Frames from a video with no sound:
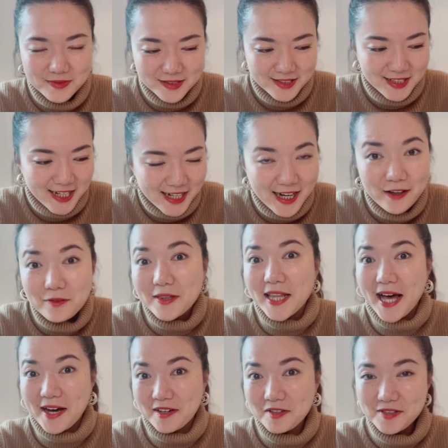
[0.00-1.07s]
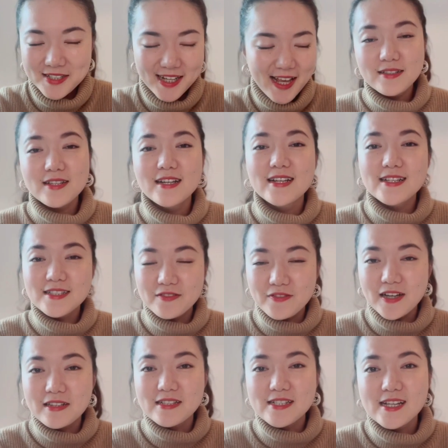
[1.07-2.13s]
saying out loud. It is a
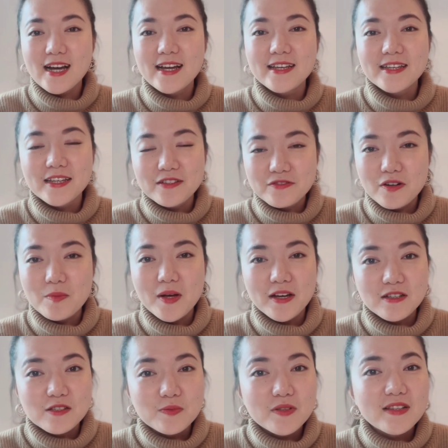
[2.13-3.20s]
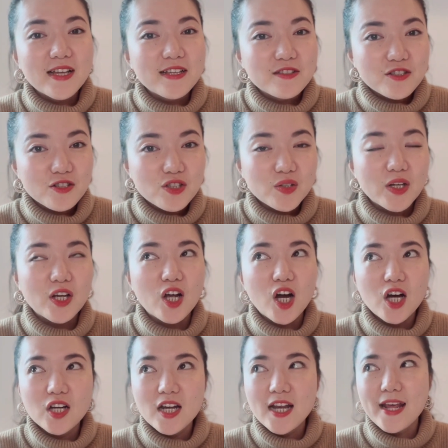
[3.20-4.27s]
Valentine gift from my husband last year, so I
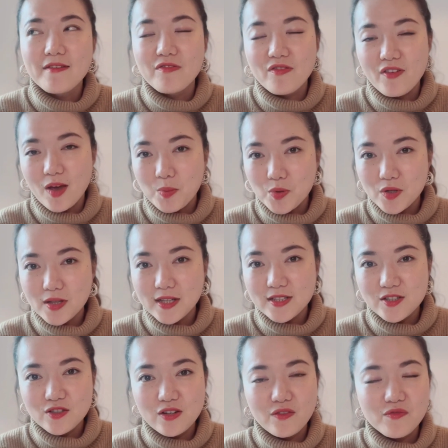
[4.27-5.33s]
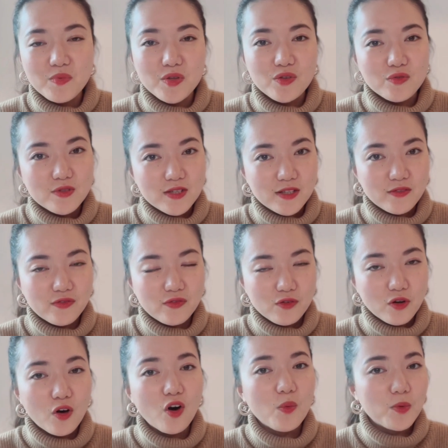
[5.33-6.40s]
got it in February last year. I've been using it for
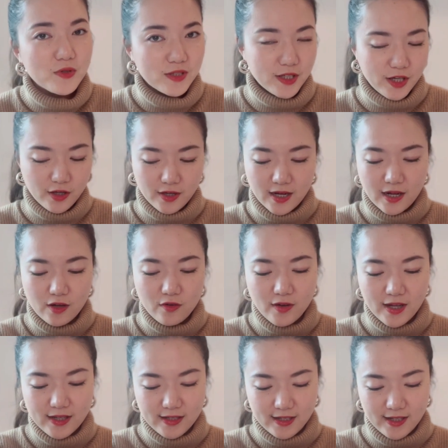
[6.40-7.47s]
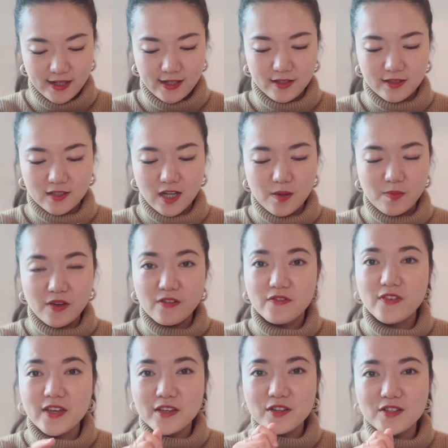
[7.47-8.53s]
almost a year now, and it is on my
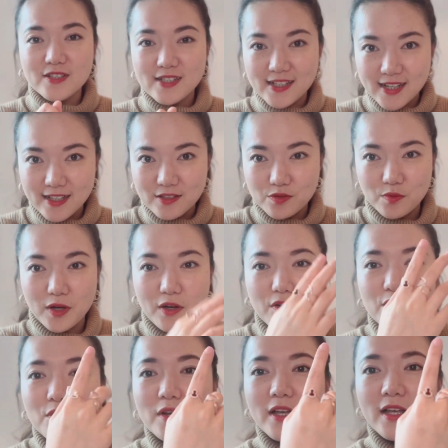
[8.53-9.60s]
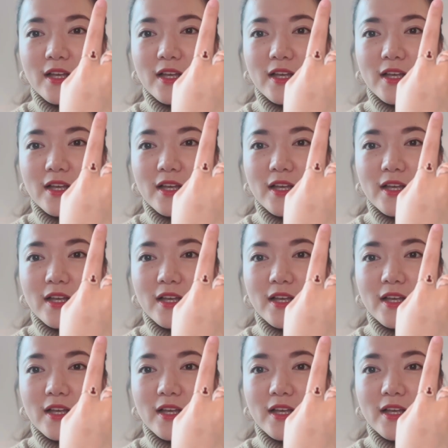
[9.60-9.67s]
finger today as well.